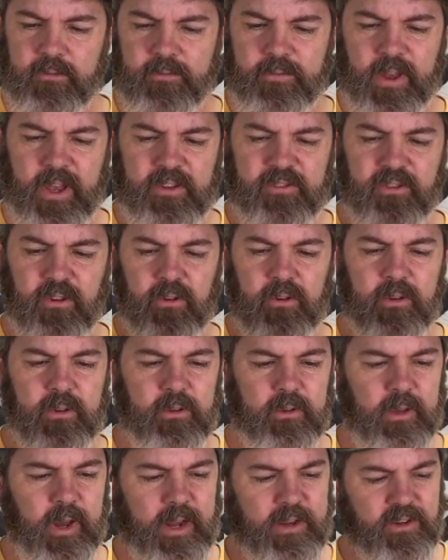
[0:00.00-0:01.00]
vessel,
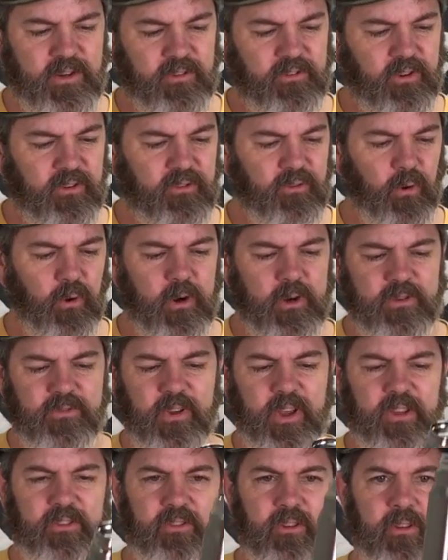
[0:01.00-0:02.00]
not just a storage
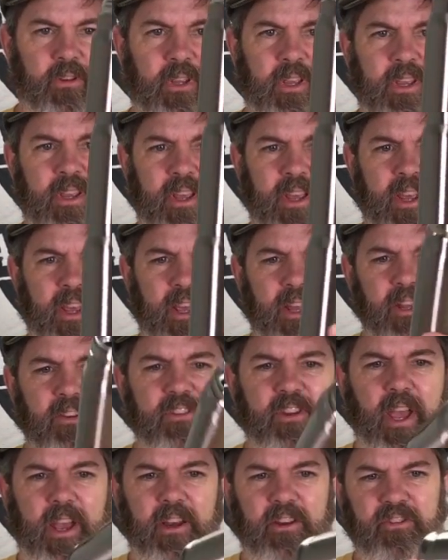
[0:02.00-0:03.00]
vessel.
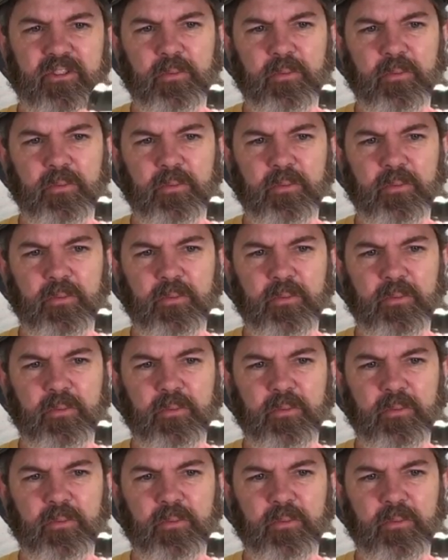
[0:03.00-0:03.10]
It's kind of